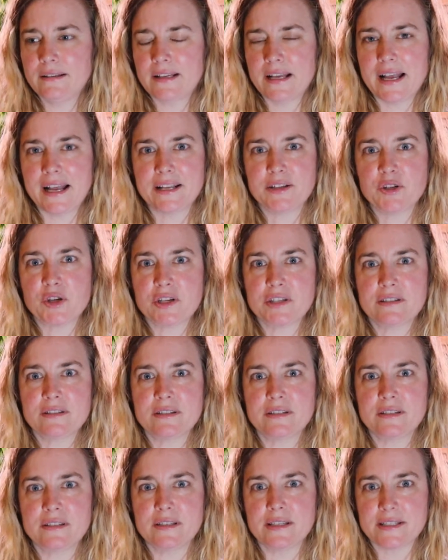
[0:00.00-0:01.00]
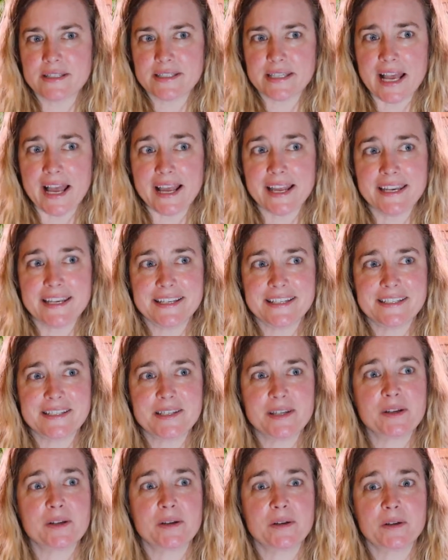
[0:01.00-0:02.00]
I just decided
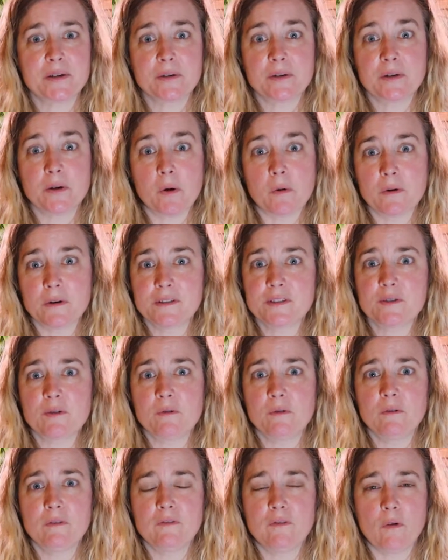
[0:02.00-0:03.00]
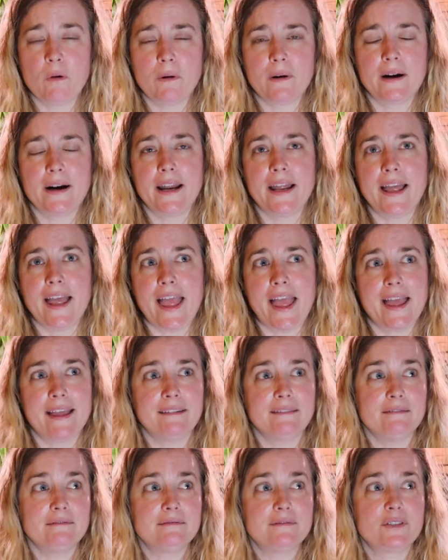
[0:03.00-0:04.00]
to go to school for it
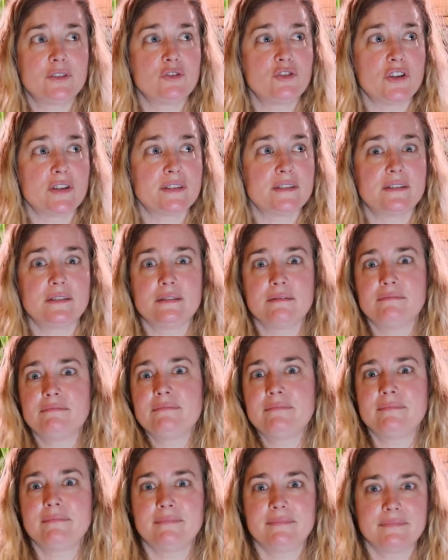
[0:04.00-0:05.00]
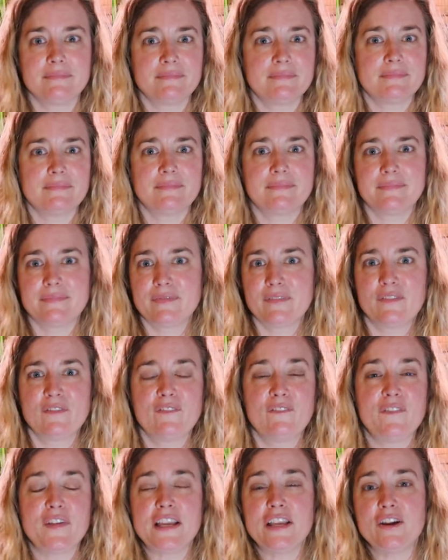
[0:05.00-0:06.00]
and just
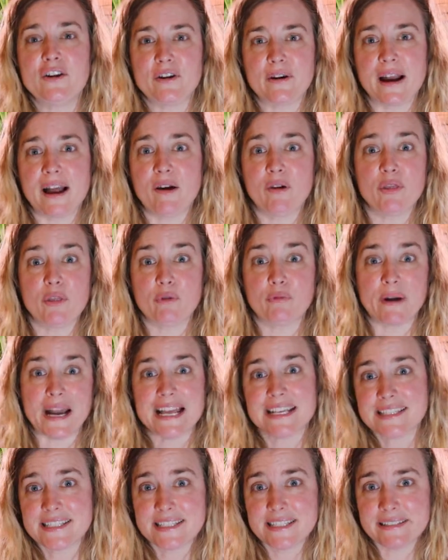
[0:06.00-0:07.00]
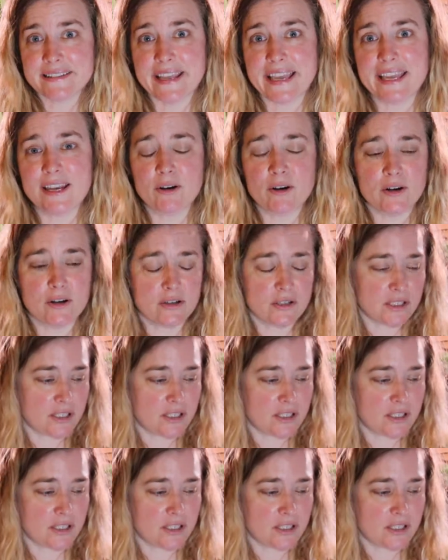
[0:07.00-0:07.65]
figure out the rest later.